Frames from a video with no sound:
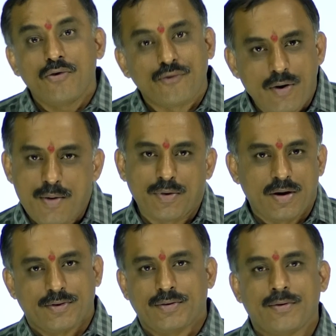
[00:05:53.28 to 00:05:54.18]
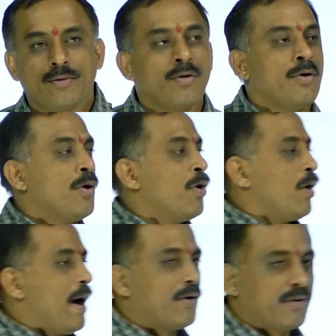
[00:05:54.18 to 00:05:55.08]
formulas.
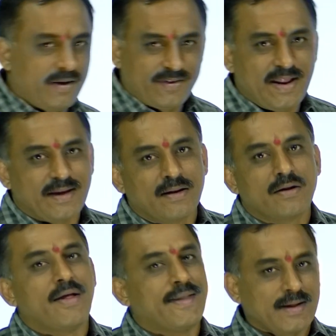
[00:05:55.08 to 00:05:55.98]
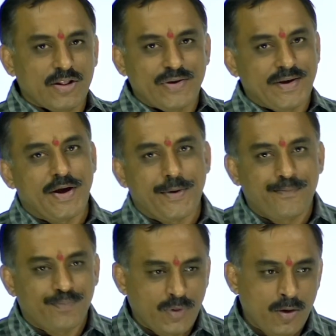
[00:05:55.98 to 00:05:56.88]
And reasoning, logical thinking.
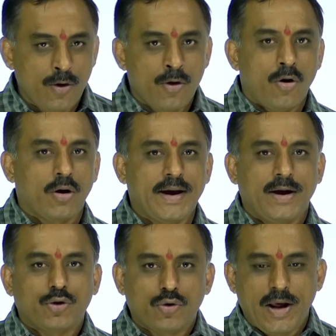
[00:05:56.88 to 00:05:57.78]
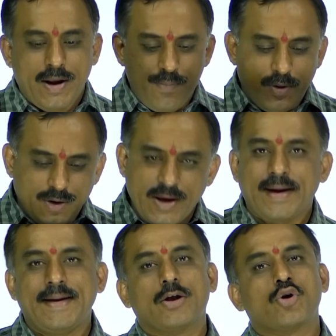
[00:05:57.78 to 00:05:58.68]
Okay, today take
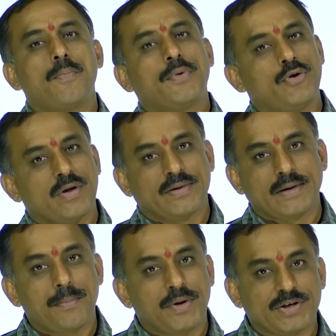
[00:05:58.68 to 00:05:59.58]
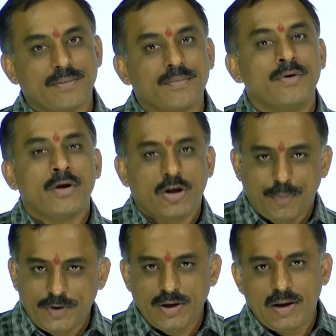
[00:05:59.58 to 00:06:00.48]
any competitive examination,
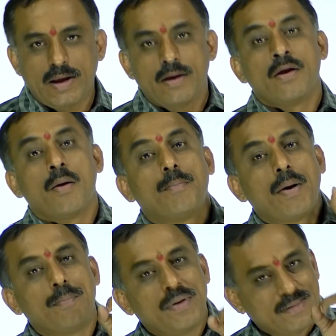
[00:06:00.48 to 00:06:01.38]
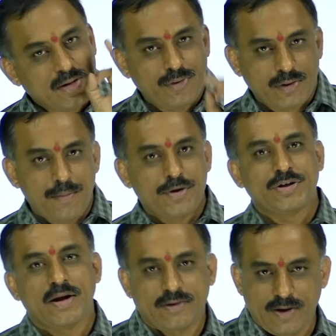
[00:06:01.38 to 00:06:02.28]
especially Public Service
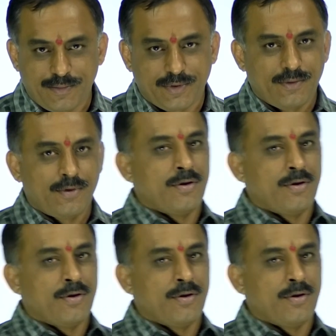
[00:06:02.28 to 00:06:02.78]
Commission exams.